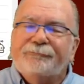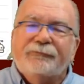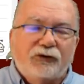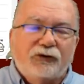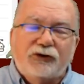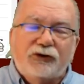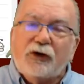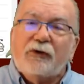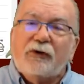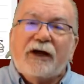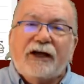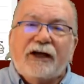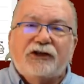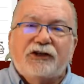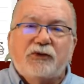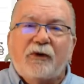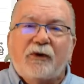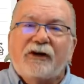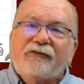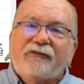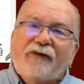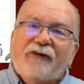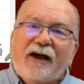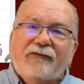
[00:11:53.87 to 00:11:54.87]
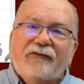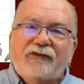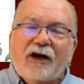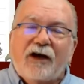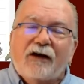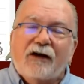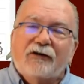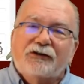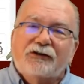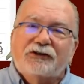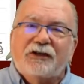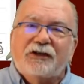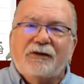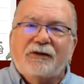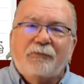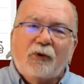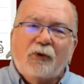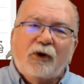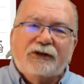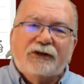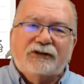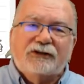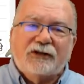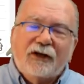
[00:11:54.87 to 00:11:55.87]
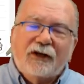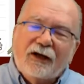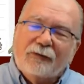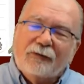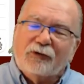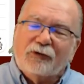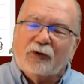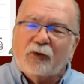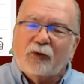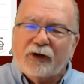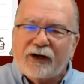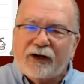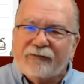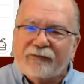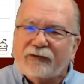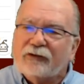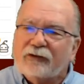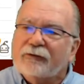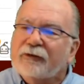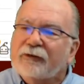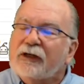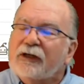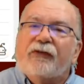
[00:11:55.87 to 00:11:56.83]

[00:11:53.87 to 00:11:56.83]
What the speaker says: donate $25 to the Boys Club or whatever.